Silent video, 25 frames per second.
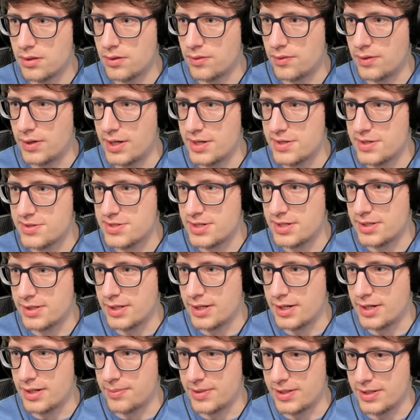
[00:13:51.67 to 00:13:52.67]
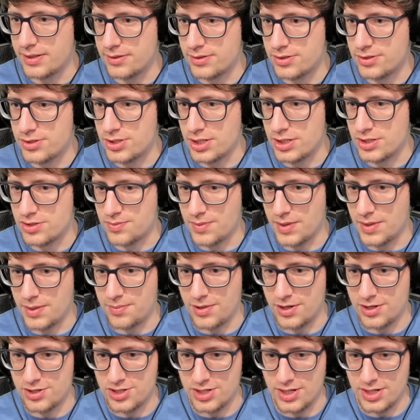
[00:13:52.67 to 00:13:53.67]
Why isn't it letting me change my
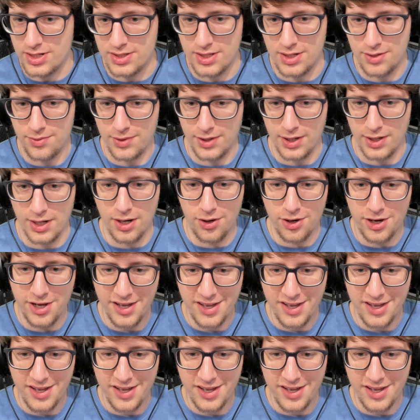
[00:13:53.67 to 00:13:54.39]
brush There we go.